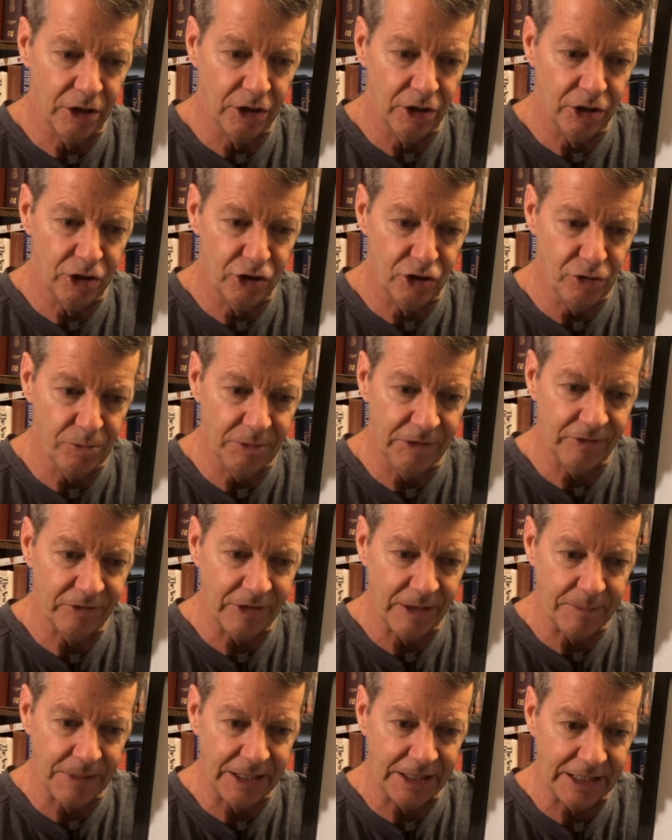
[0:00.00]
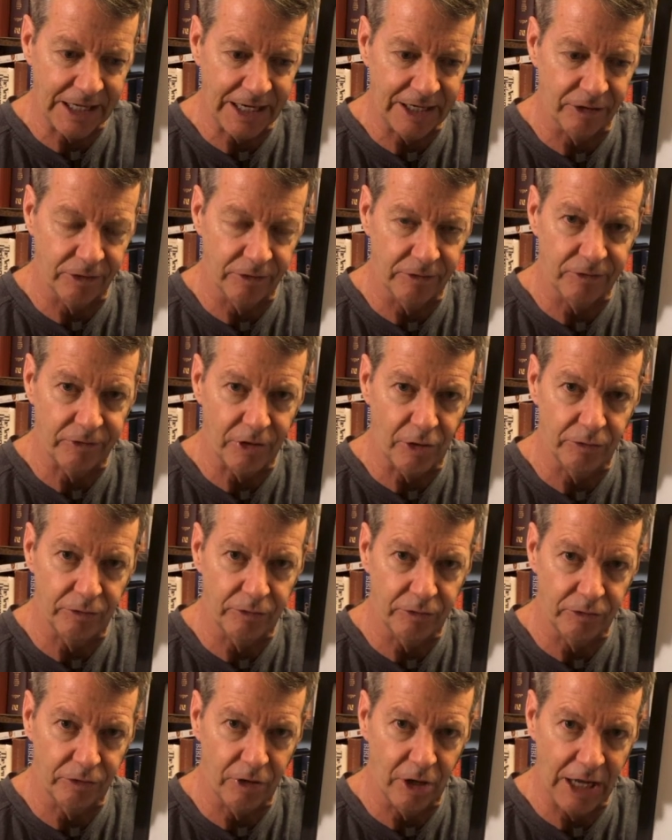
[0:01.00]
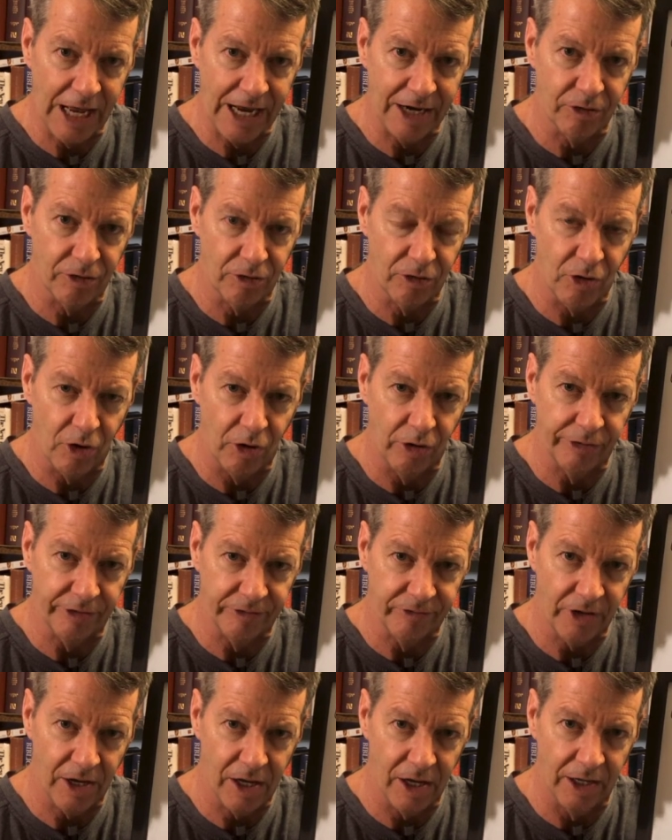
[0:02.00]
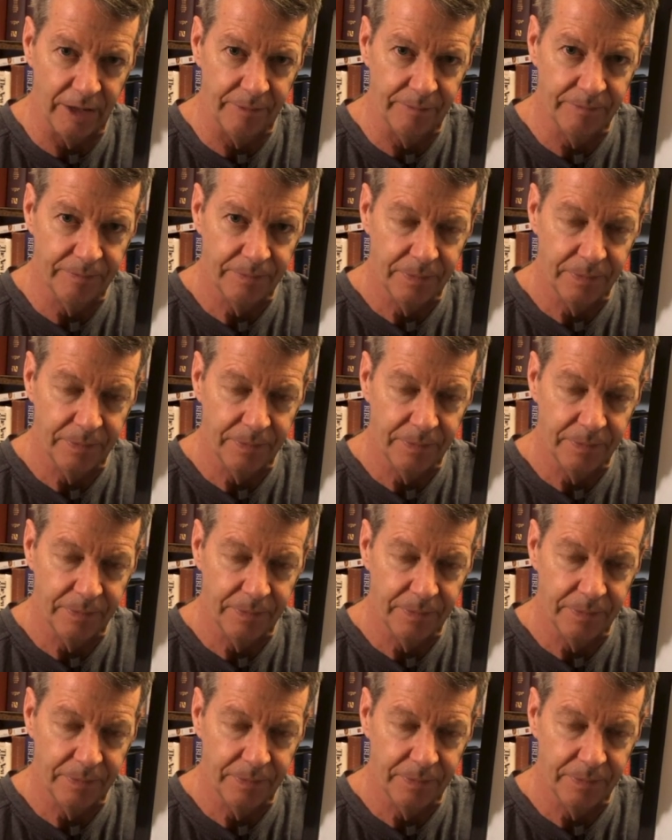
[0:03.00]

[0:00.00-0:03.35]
Humans that make errors don't error all the time.